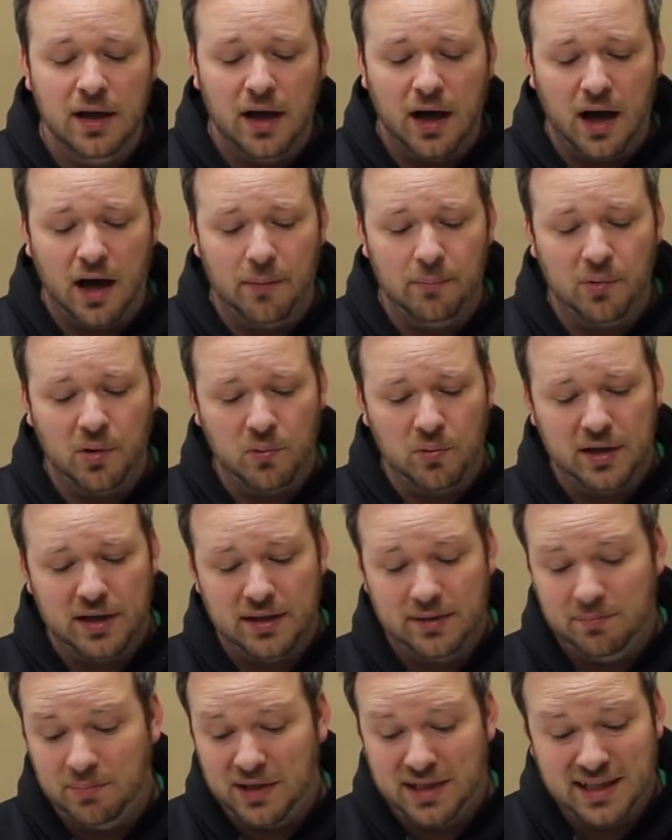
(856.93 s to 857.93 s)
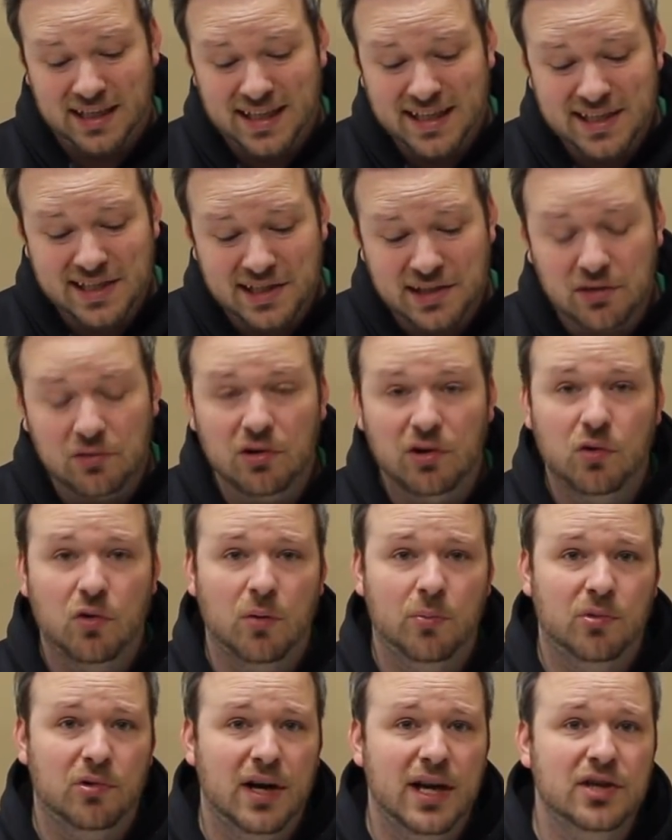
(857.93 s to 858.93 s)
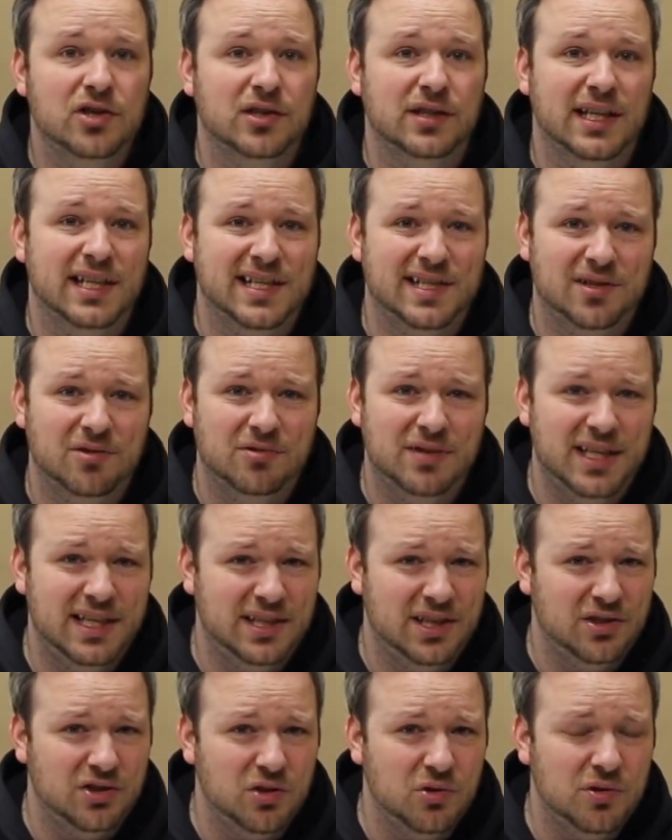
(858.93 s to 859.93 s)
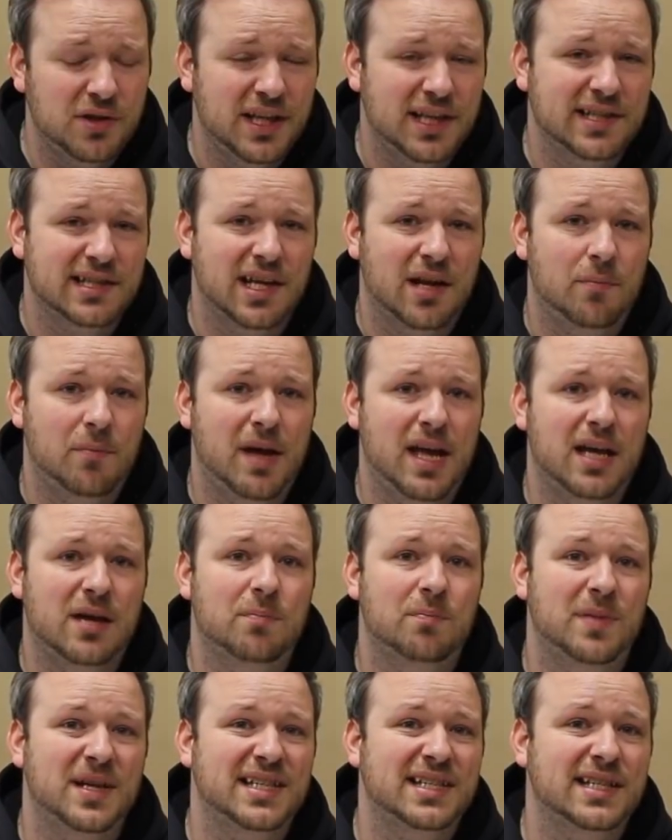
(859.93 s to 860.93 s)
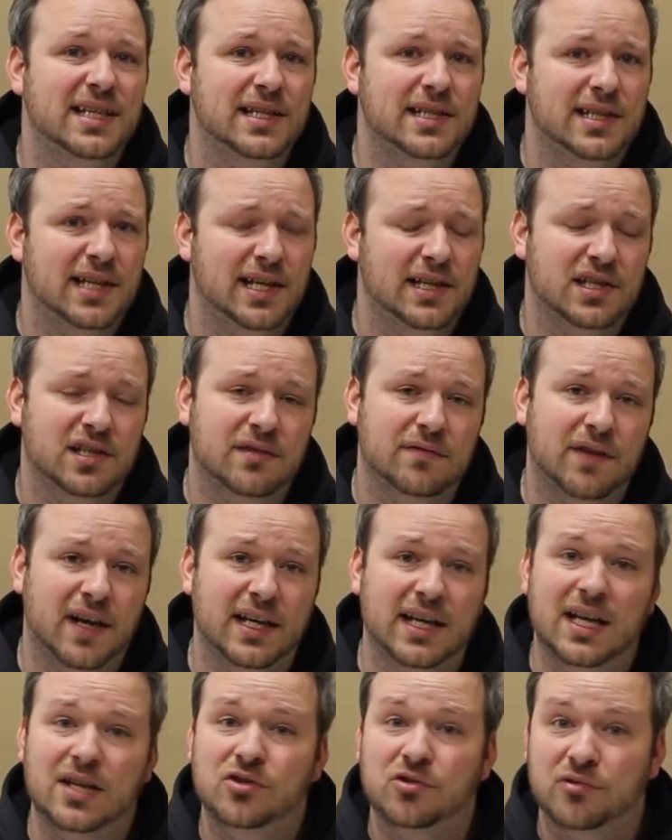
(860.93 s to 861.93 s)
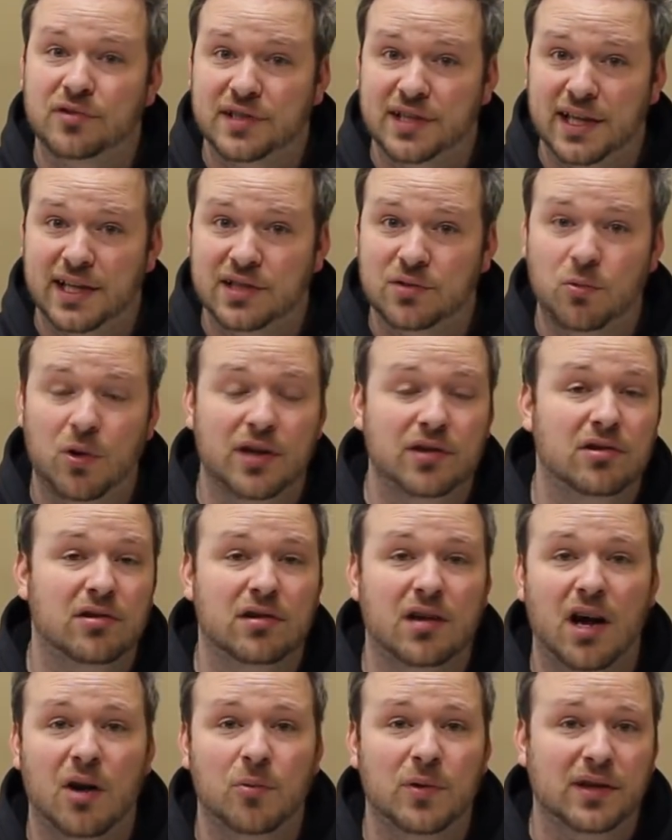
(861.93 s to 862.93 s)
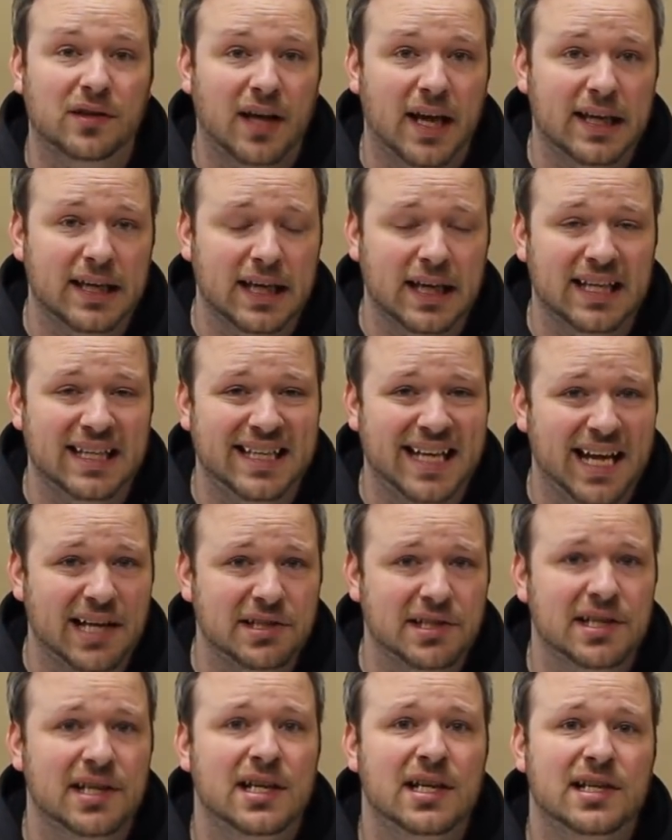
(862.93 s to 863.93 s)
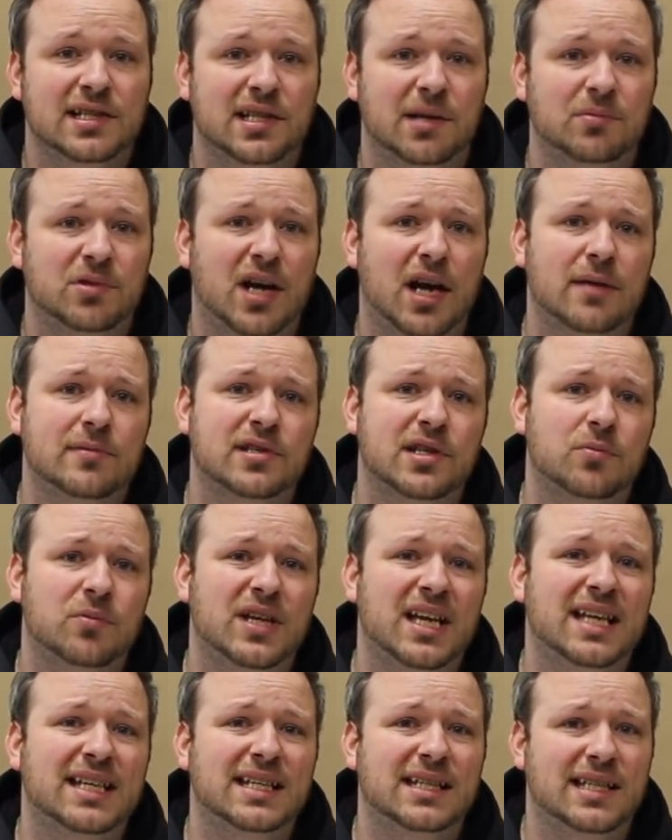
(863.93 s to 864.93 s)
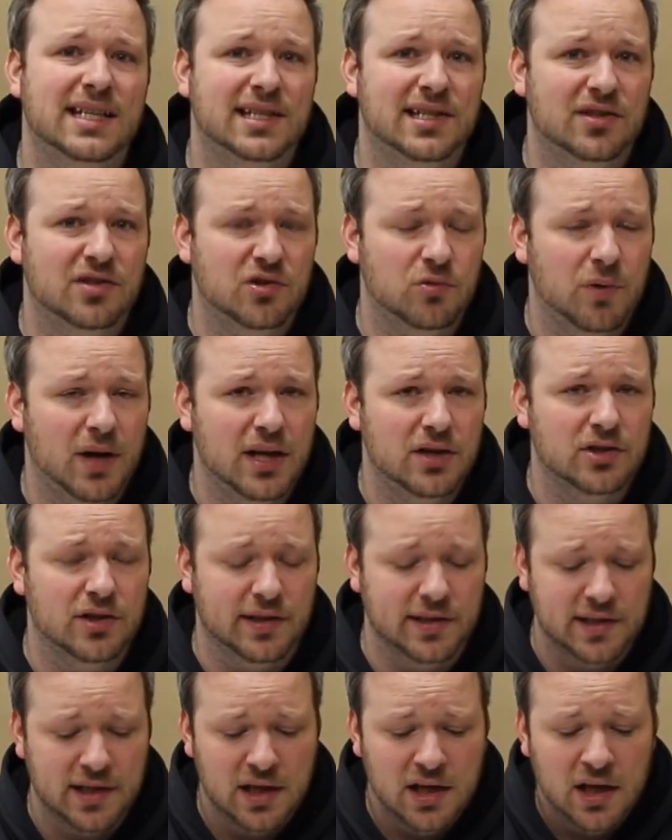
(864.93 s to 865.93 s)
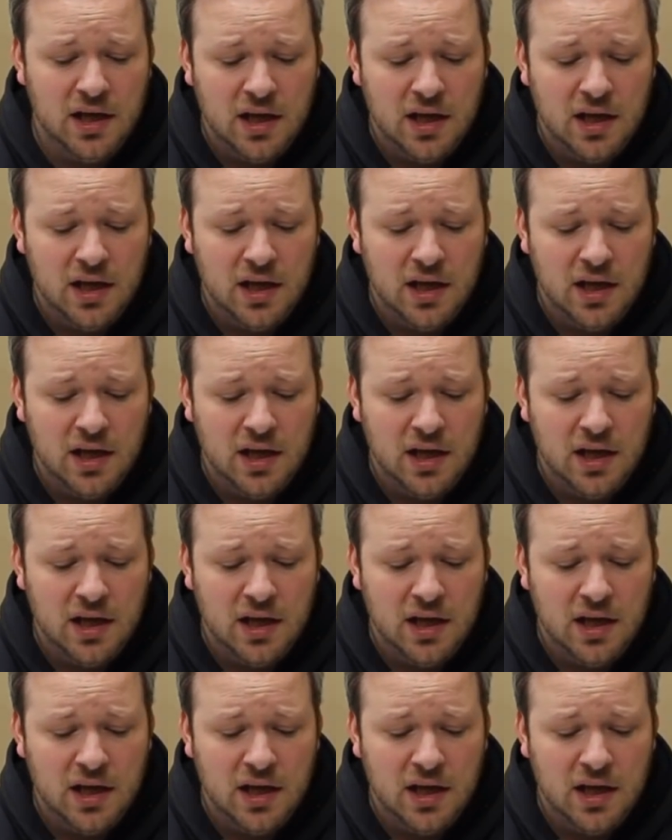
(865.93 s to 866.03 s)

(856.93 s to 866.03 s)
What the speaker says: But it is still a corporation. They still need to do things that make business sense and financial sense, whether or not we like it. Yes, sometimes, and we end in these situations.